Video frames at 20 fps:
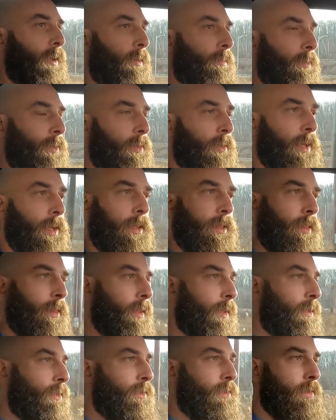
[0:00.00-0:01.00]
You get
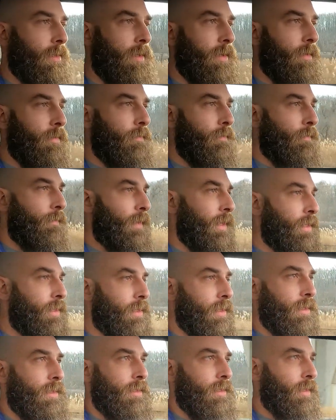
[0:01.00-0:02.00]
luxury
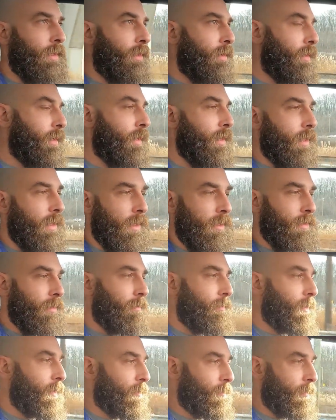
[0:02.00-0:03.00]
features, like you can get a
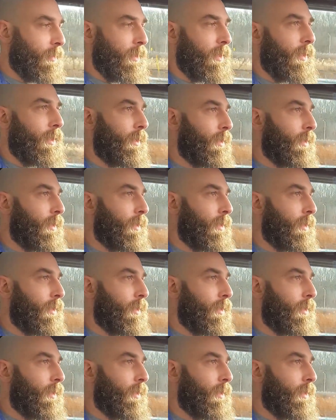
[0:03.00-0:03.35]
heads-up display,